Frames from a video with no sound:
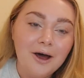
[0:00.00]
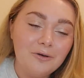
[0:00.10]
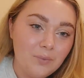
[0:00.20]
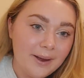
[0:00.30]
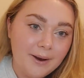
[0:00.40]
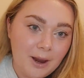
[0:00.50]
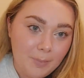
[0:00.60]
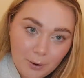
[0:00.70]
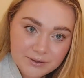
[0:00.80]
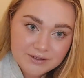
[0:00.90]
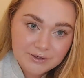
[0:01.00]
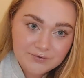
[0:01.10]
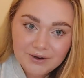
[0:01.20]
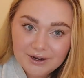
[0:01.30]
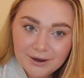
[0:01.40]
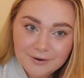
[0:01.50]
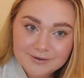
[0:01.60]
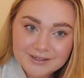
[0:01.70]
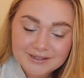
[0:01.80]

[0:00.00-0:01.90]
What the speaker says: of when I post those videos.